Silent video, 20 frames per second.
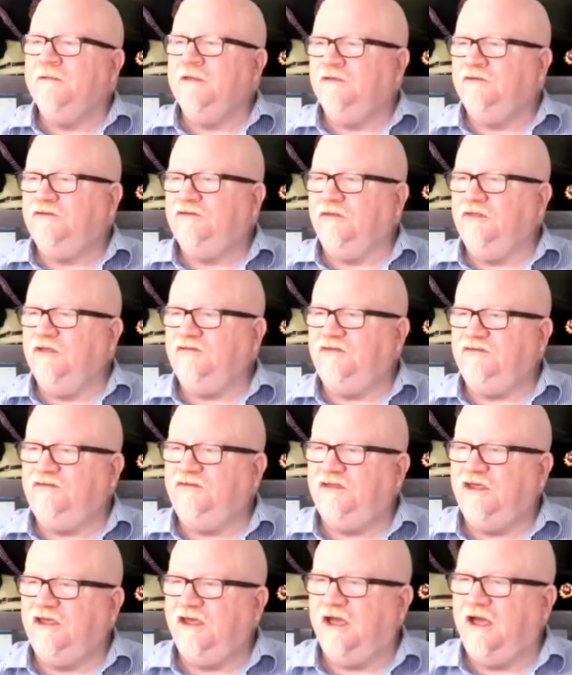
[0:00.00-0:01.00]
So this is
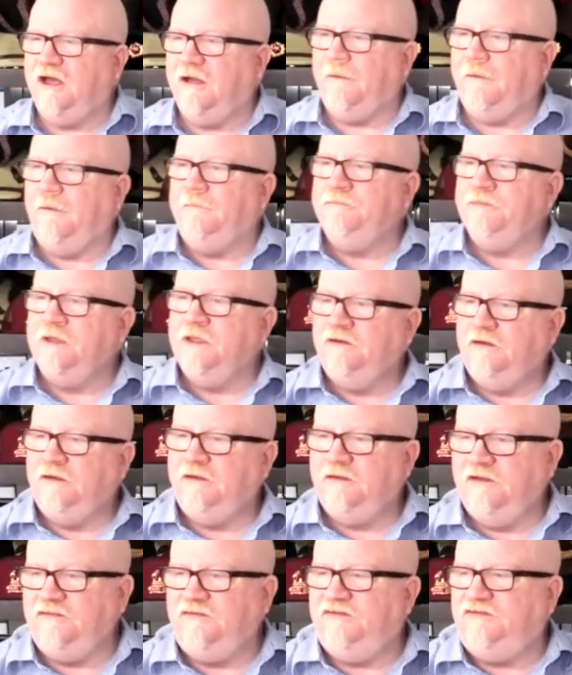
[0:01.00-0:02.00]

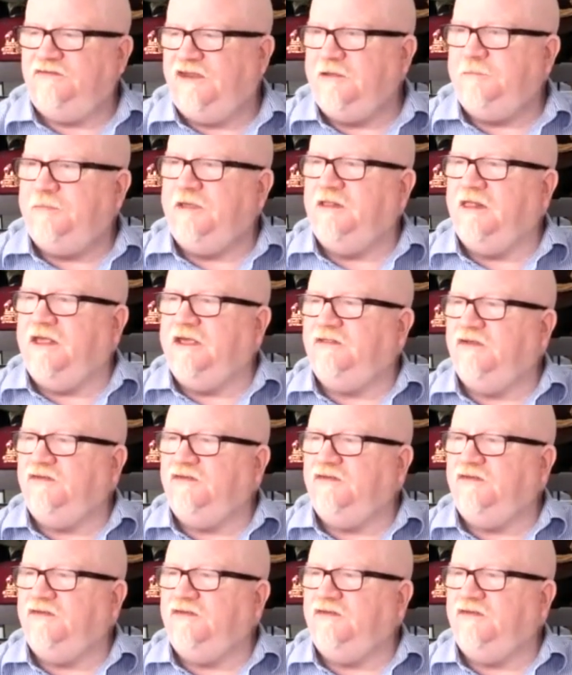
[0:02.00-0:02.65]
TP-Link.